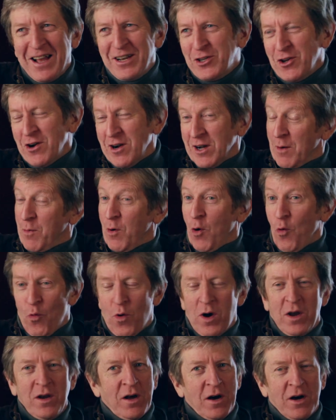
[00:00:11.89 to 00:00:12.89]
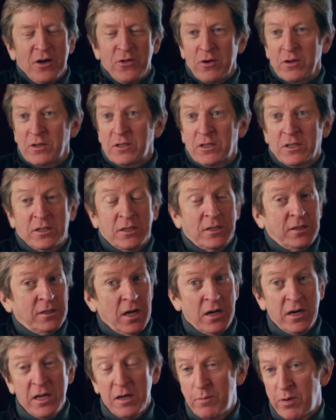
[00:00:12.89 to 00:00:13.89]
and talk about one other
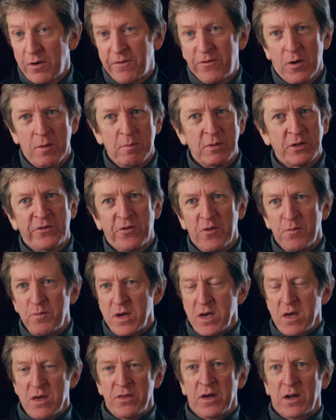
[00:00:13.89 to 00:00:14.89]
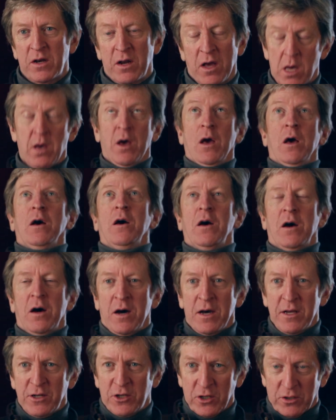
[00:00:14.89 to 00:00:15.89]
stunning performance for me that
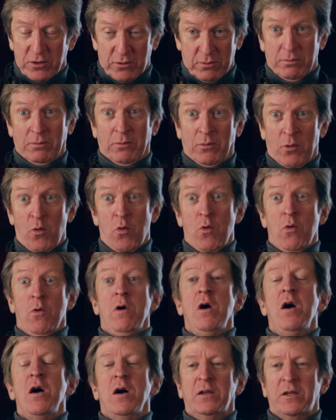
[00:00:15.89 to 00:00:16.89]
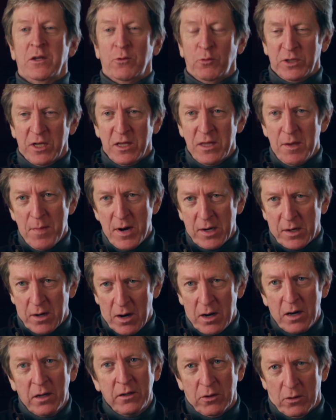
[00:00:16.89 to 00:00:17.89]
I just rocked. It was in the
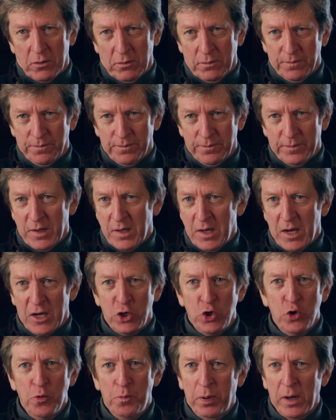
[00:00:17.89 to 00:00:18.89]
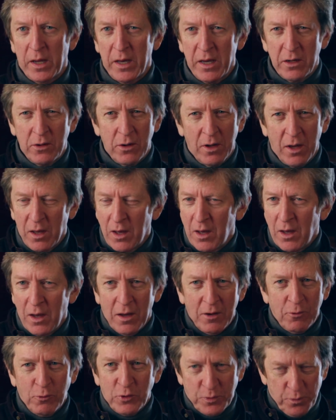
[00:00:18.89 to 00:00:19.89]
Mikado. Oh my and gosh. you played,
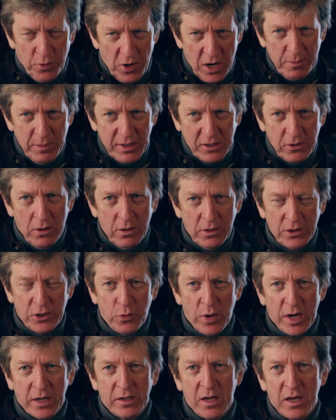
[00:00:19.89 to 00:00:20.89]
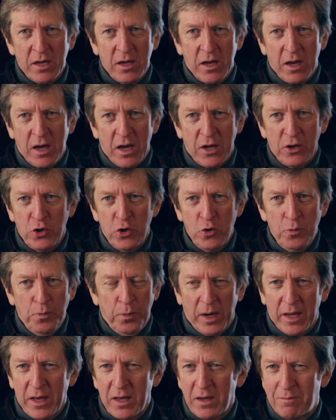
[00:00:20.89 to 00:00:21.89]
it was Brian Macdonald directing, yeah. and you
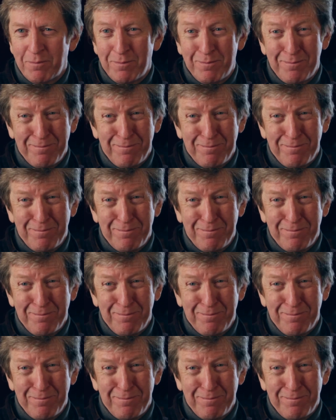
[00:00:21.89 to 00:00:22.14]
played